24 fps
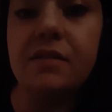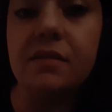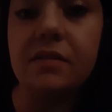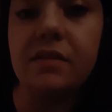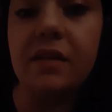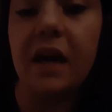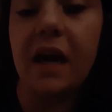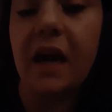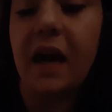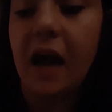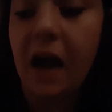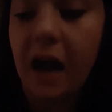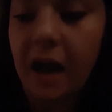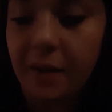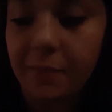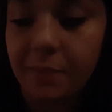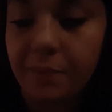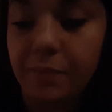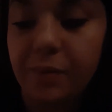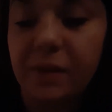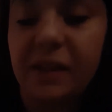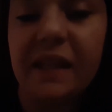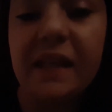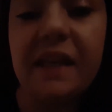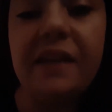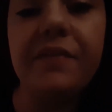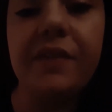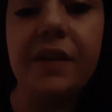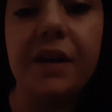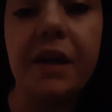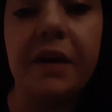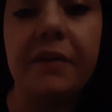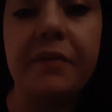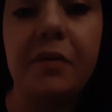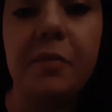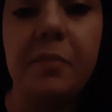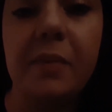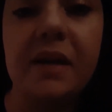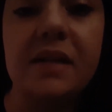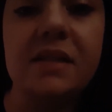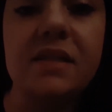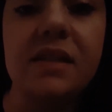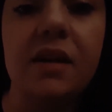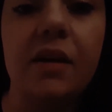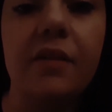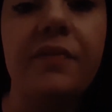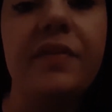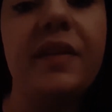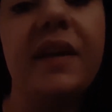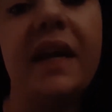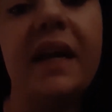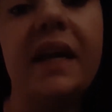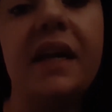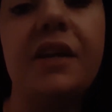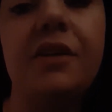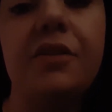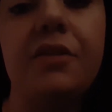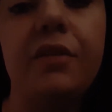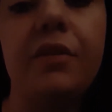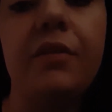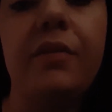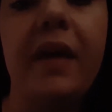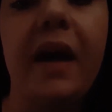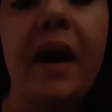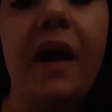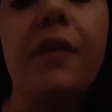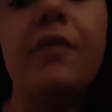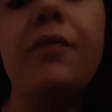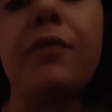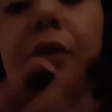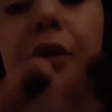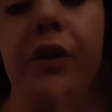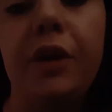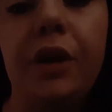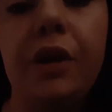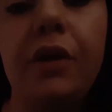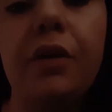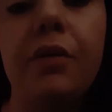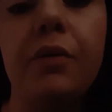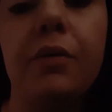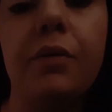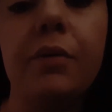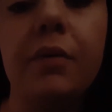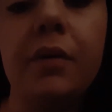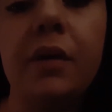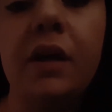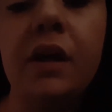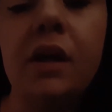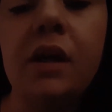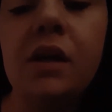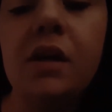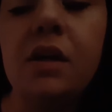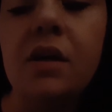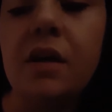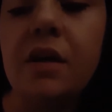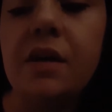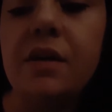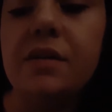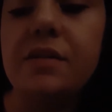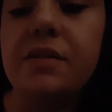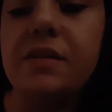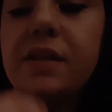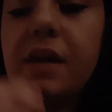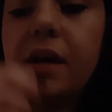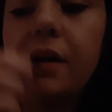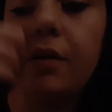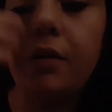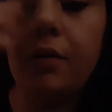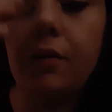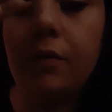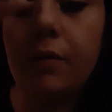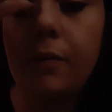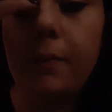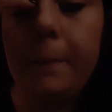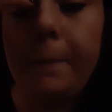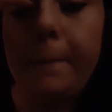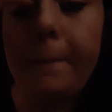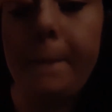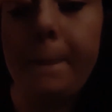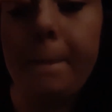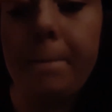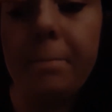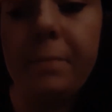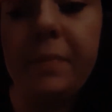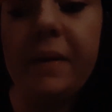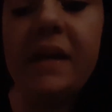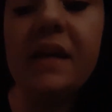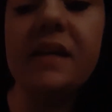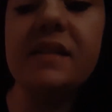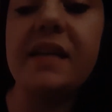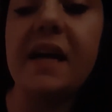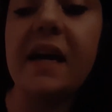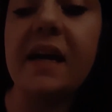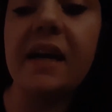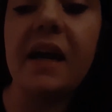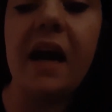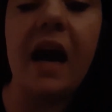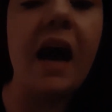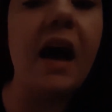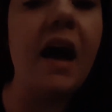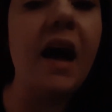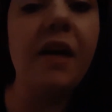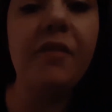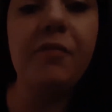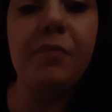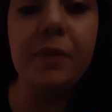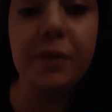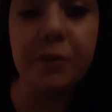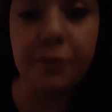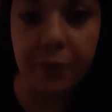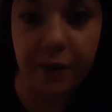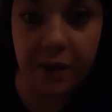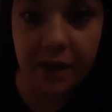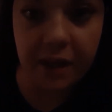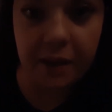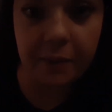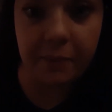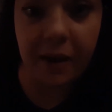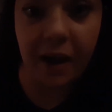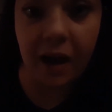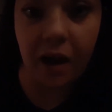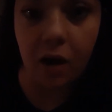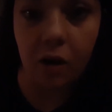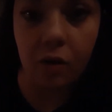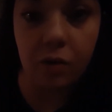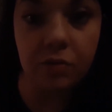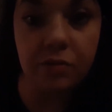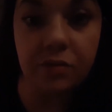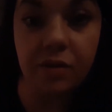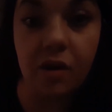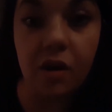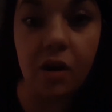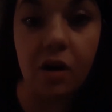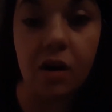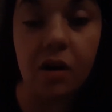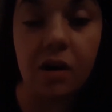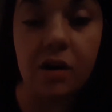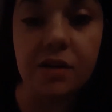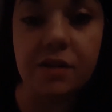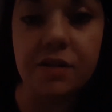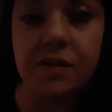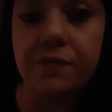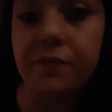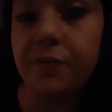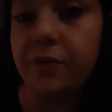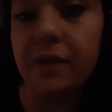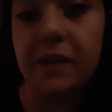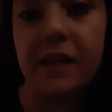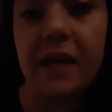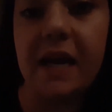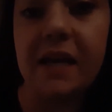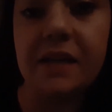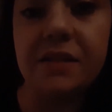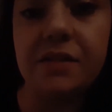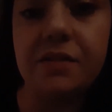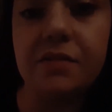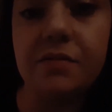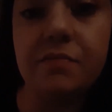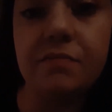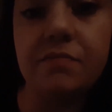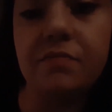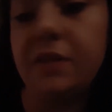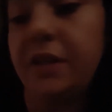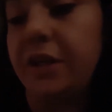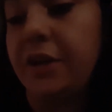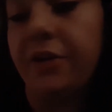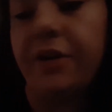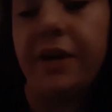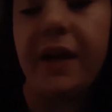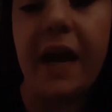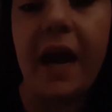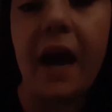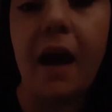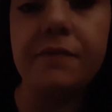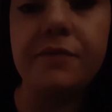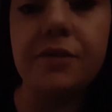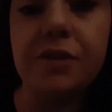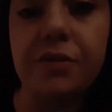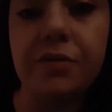I believe enough in myself that I can do that for you. So, because I've been reading my own cards for the last year and a half, 2